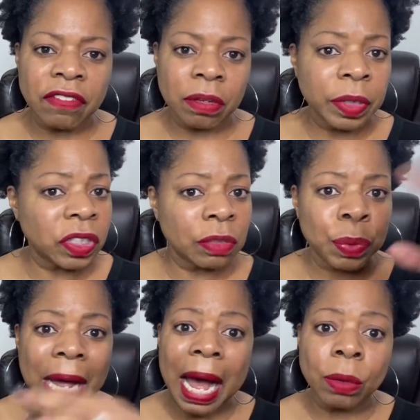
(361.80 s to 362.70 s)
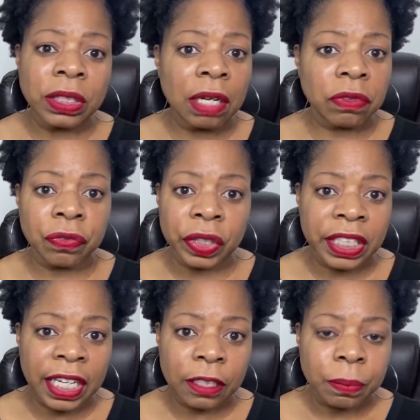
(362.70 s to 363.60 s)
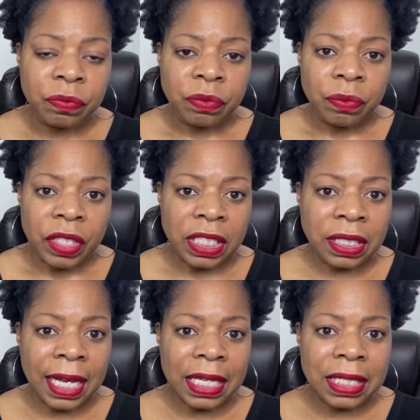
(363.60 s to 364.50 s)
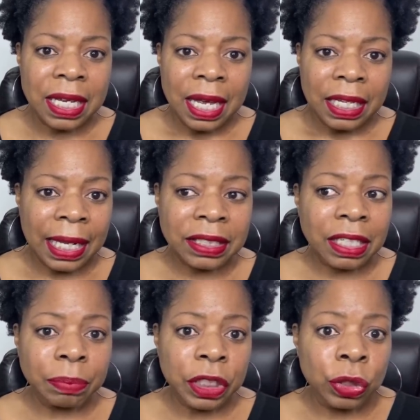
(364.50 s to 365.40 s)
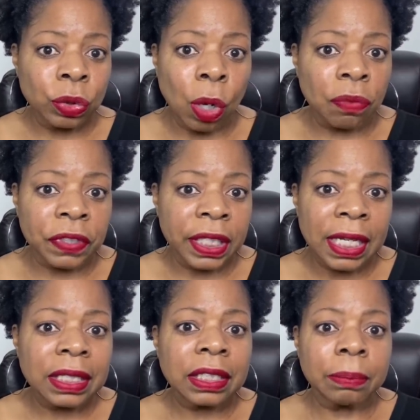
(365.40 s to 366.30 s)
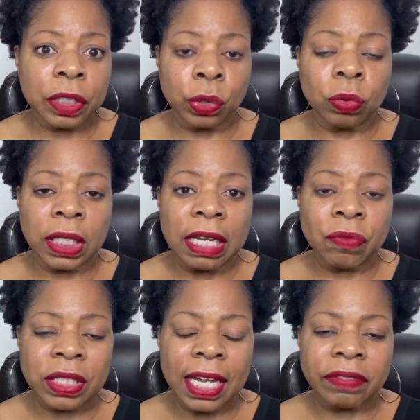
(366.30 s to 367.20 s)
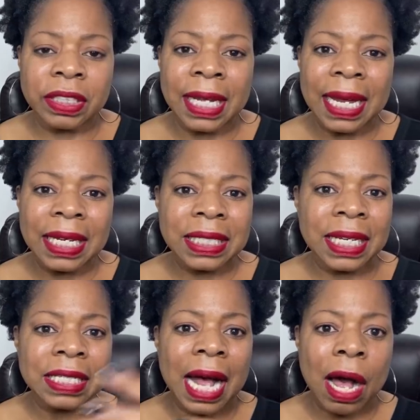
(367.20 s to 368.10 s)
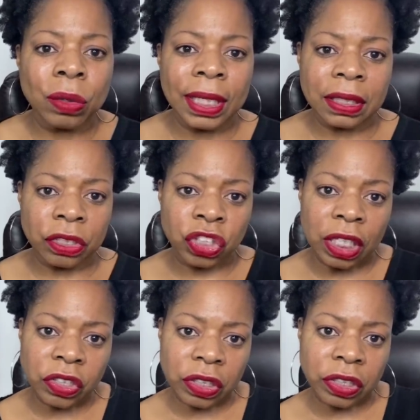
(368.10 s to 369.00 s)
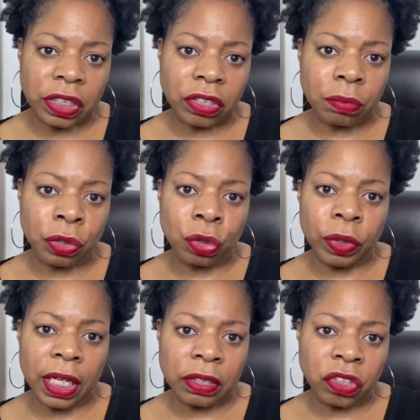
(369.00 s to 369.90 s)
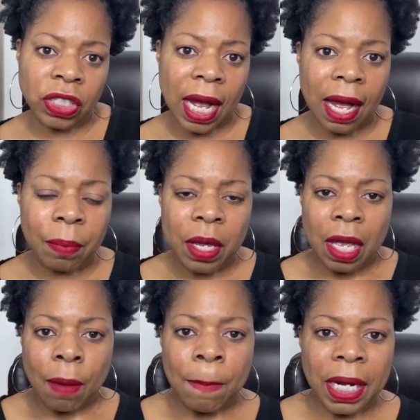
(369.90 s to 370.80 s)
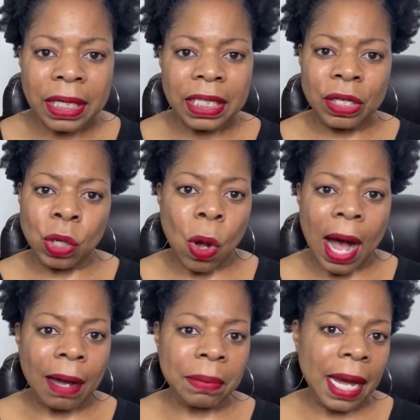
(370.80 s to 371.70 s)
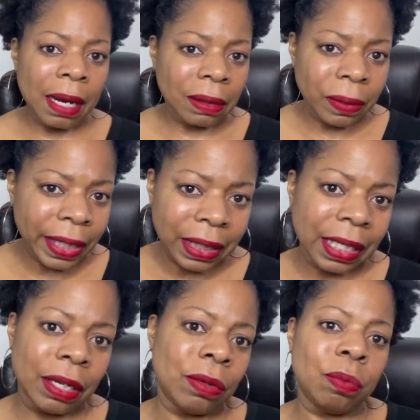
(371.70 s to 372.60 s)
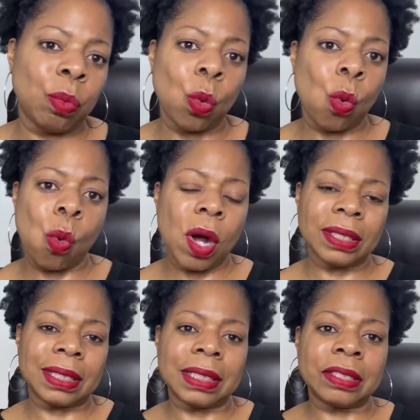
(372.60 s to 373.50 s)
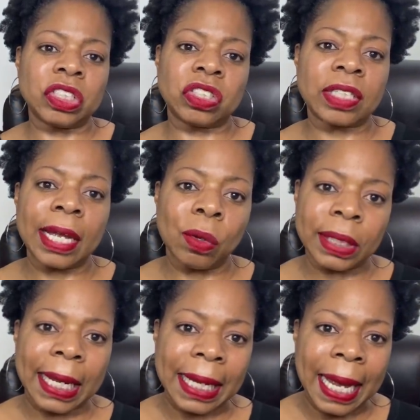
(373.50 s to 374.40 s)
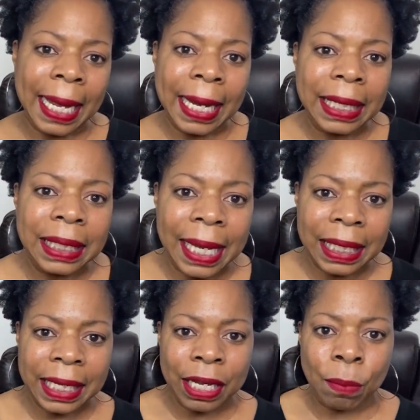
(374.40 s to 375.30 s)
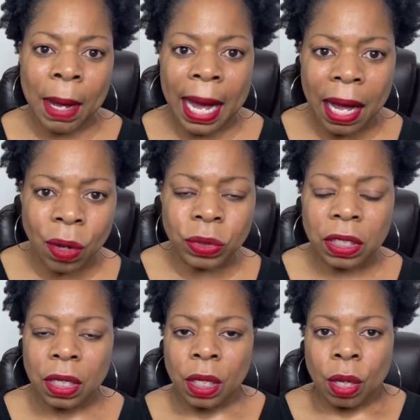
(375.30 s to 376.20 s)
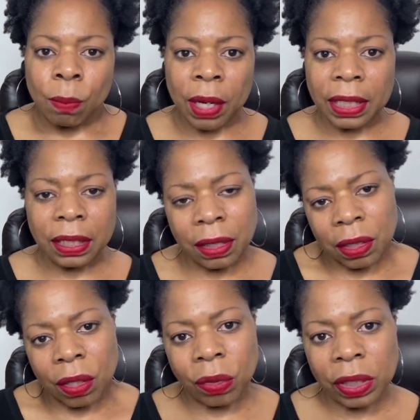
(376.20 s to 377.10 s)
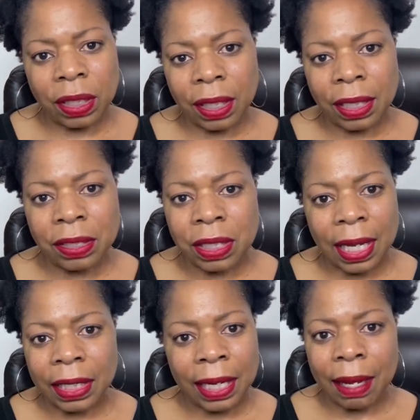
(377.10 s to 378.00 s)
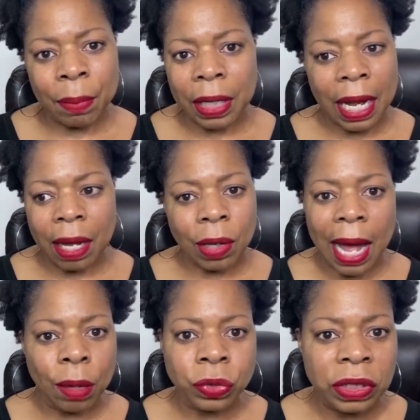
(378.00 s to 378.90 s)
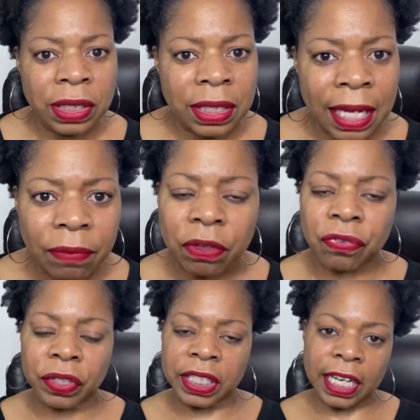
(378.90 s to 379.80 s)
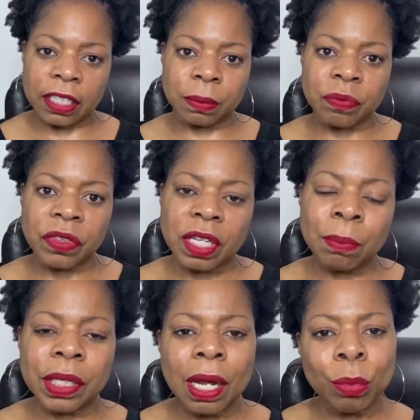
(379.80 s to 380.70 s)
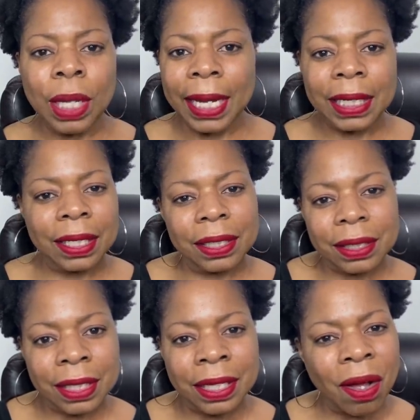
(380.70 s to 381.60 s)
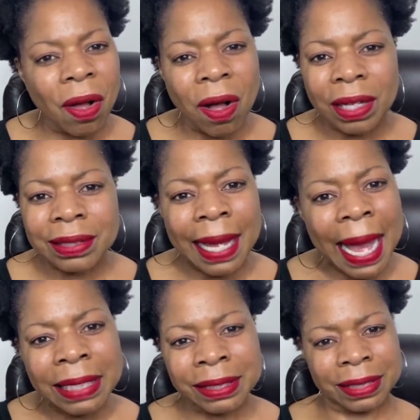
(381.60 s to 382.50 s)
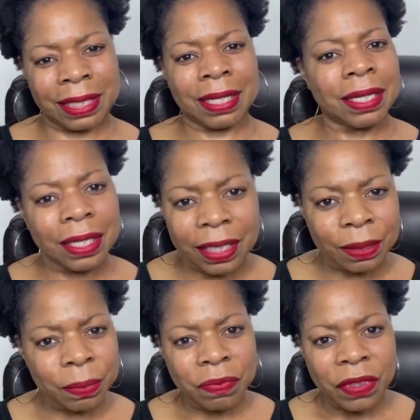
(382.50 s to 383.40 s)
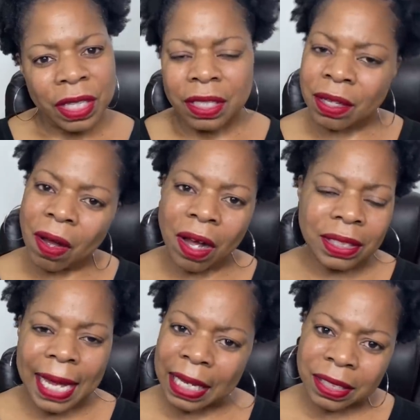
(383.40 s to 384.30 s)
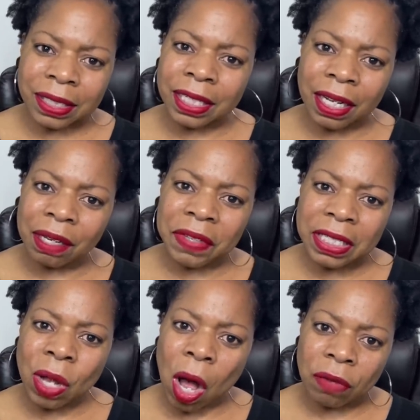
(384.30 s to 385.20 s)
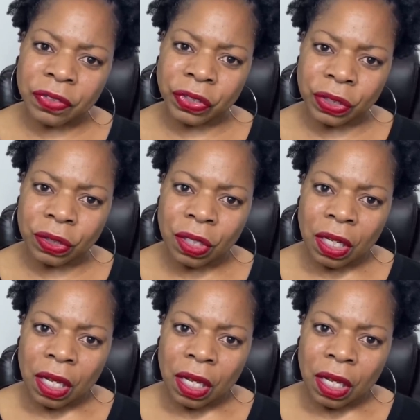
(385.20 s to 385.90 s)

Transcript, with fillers: him. He says, but I'll never forget. He says, that's something you don't forget. It's something you live with every day. He says, I'll let the justice system do its job. But, you know, I'm not really one to just say, okay, hey, let him out. But, you know, he's like, yeah, but I'll never forget. But I'm like, the audacity of this officer